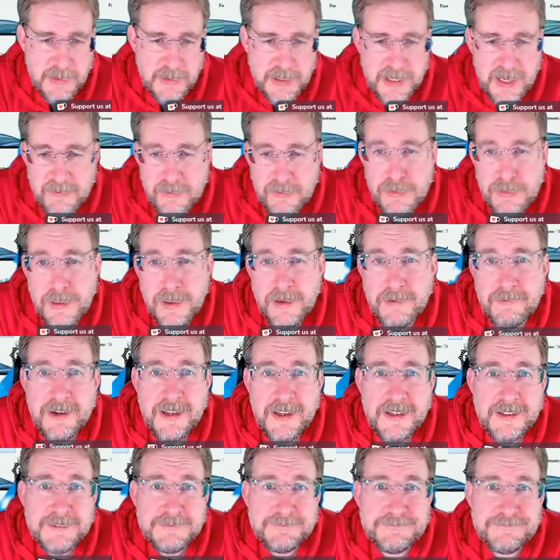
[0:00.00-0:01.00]
everything,
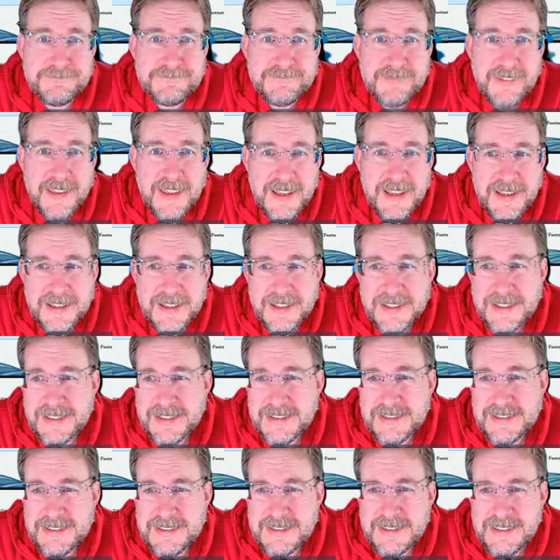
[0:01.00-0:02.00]
right?
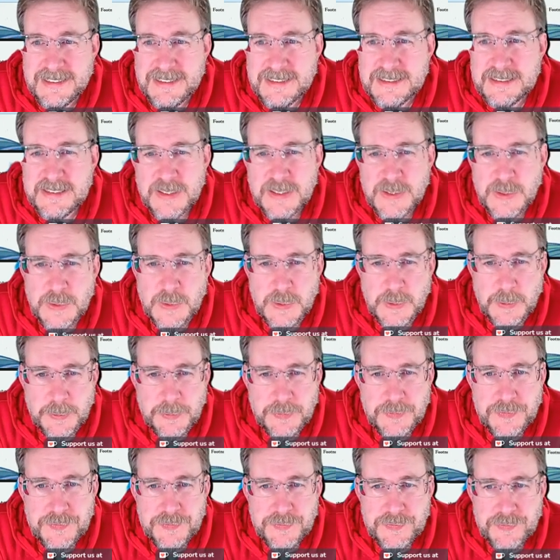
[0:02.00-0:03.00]
So,
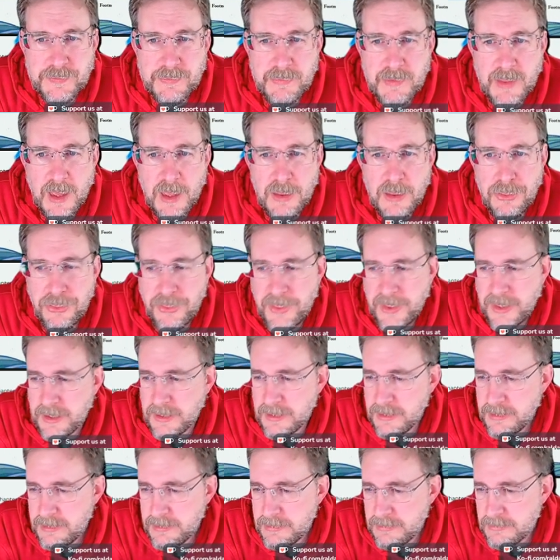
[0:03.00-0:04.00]
I
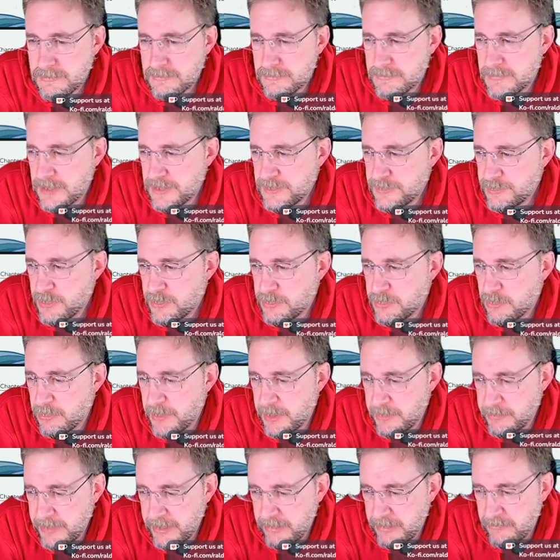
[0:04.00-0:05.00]
think that's
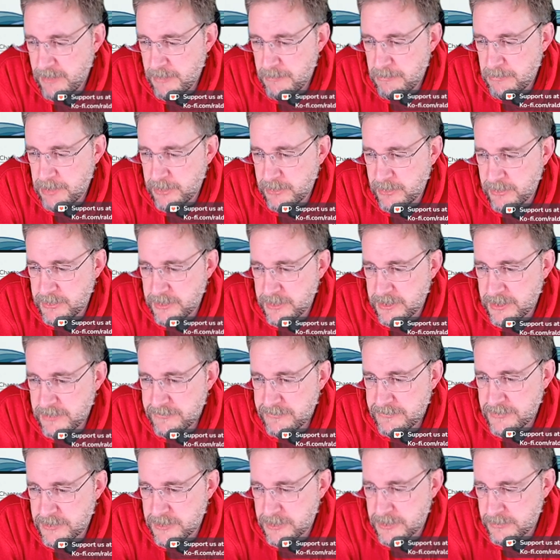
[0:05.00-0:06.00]
probably me rambling on enough
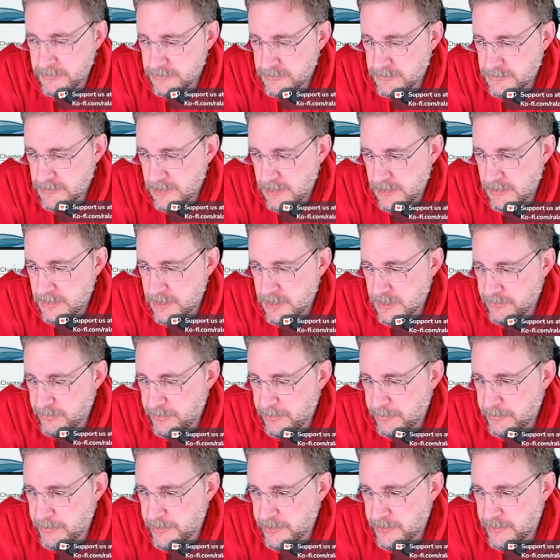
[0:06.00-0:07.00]
for now. How long have we
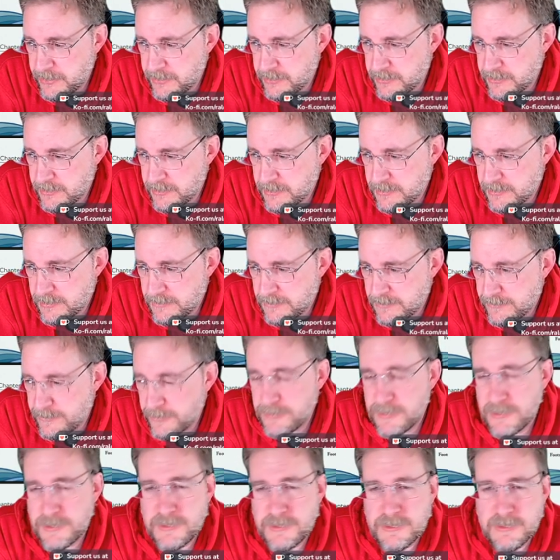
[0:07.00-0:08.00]
been on?
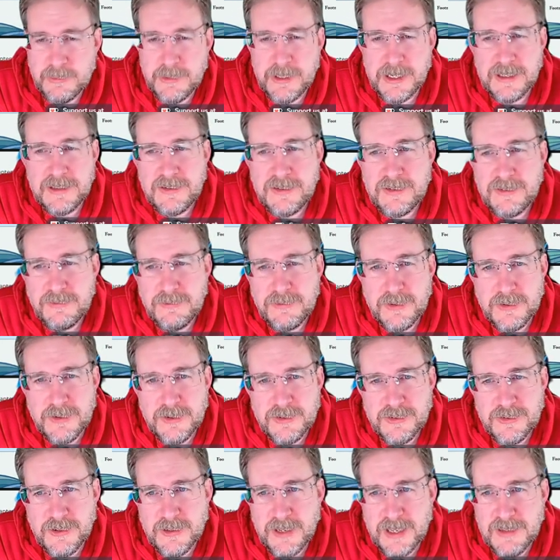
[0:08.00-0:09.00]
42 minutes for a
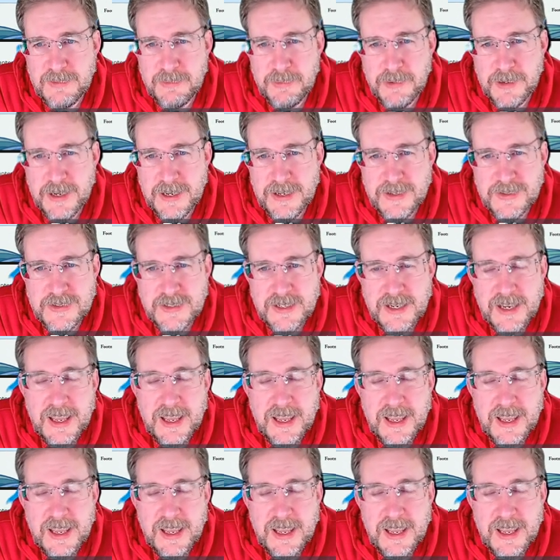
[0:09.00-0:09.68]
short explanation.